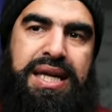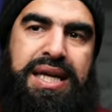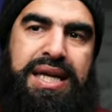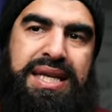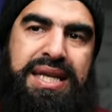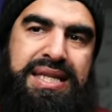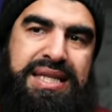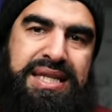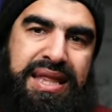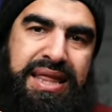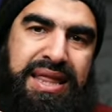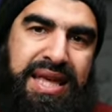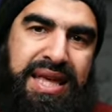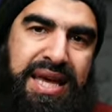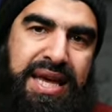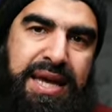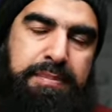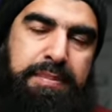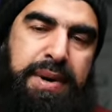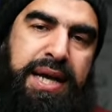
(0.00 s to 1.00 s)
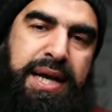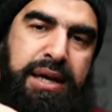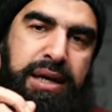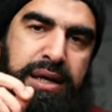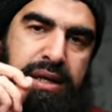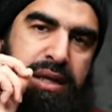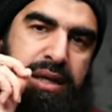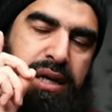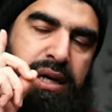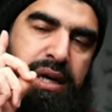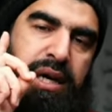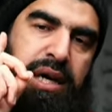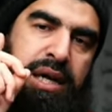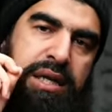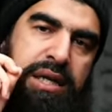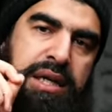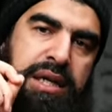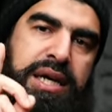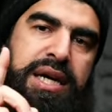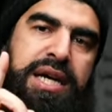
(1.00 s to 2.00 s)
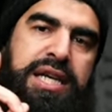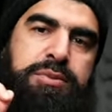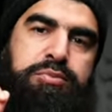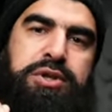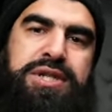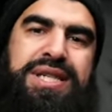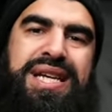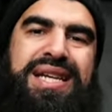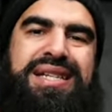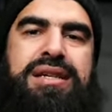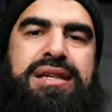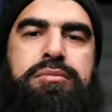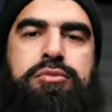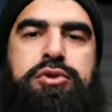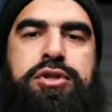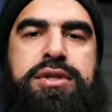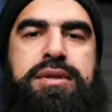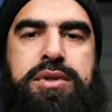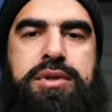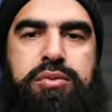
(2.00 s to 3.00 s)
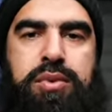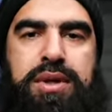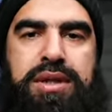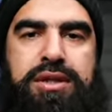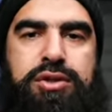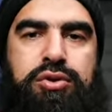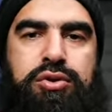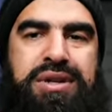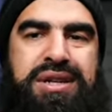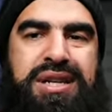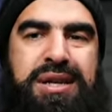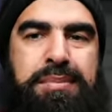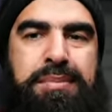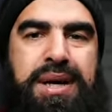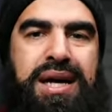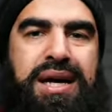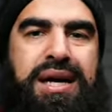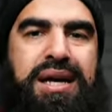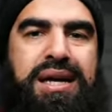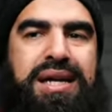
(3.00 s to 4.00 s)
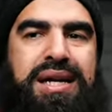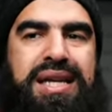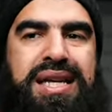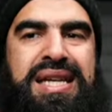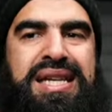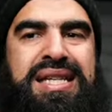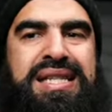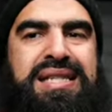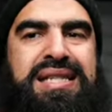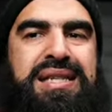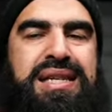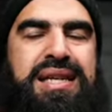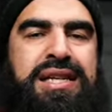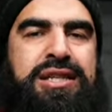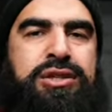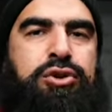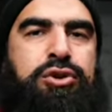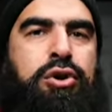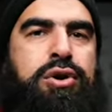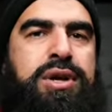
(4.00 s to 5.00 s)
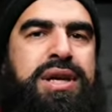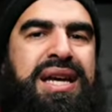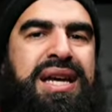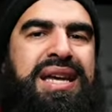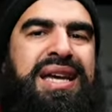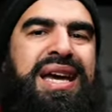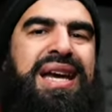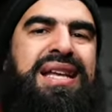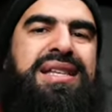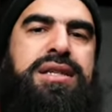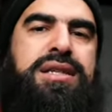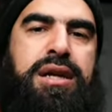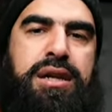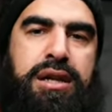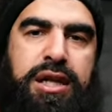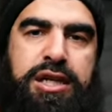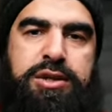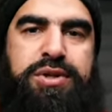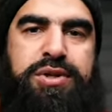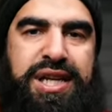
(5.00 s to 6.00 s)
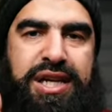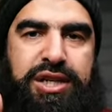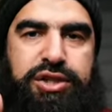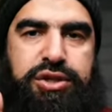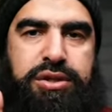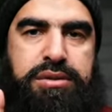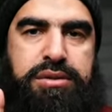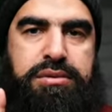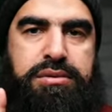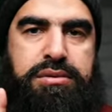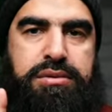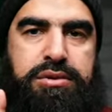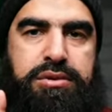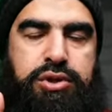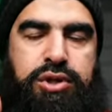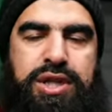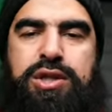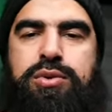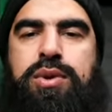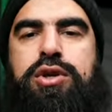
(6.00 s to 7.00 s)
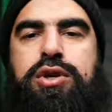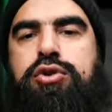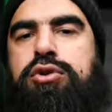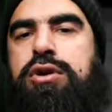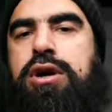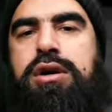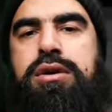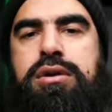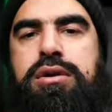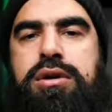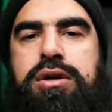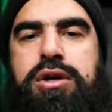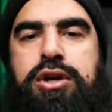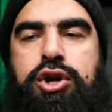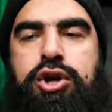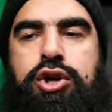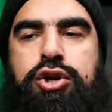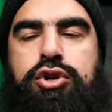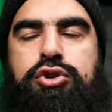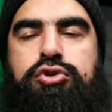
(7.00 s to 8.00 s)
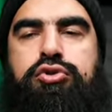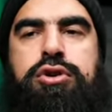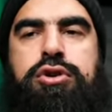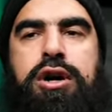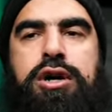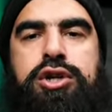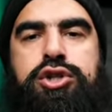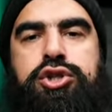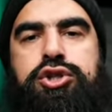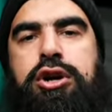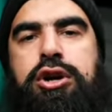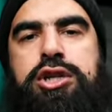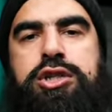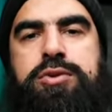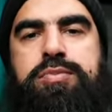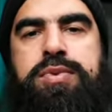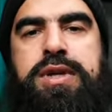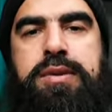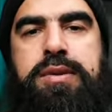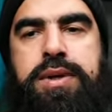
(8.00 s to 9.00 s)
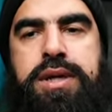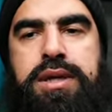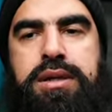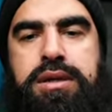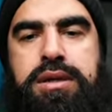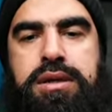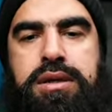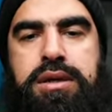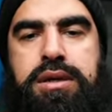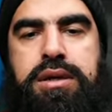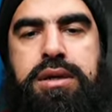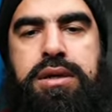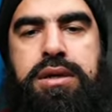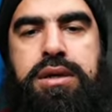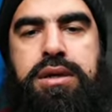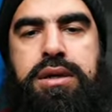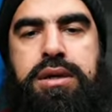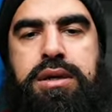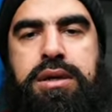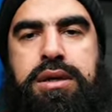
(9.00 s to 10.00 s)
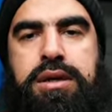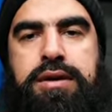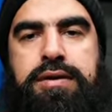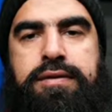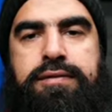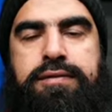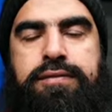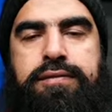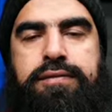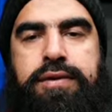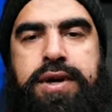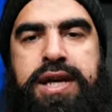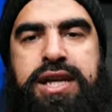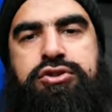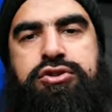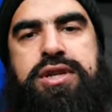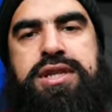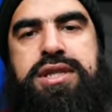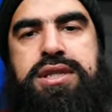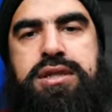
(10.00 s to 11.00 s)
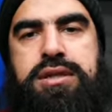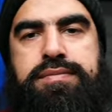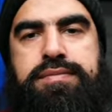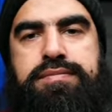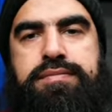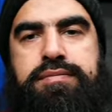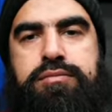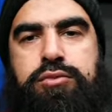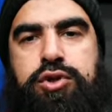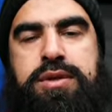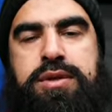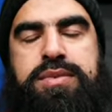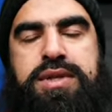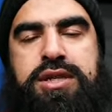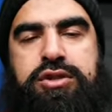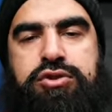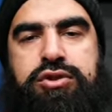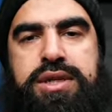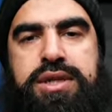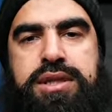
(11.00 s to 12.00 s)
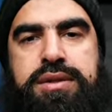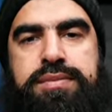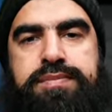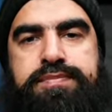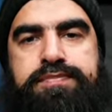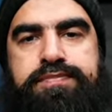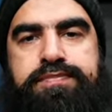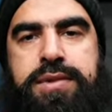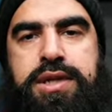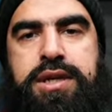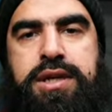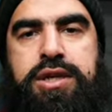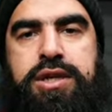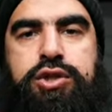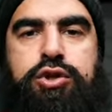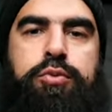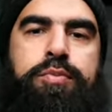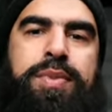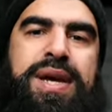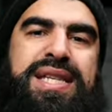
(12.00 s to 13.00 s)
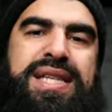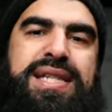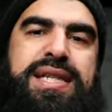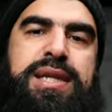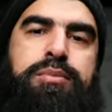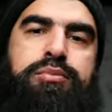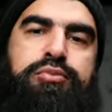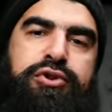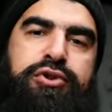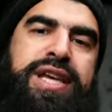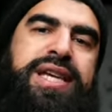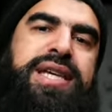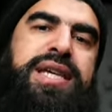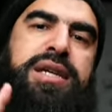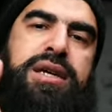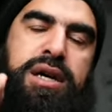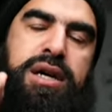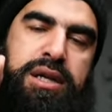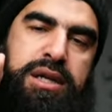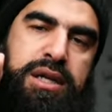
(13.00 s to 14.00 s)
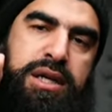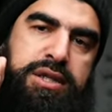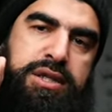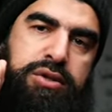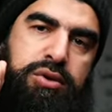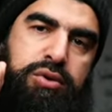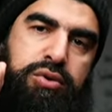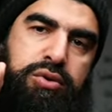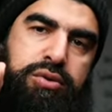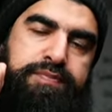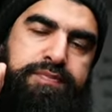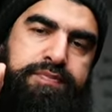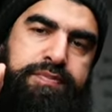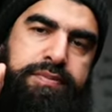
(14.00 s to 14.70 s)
is there by Allah. Allah has protected a Muslim as well. So riba is is going against Allah's protection. So that's why you can't you can't charge people interest, Muslims' interest, because you're basically breaking Allah's law.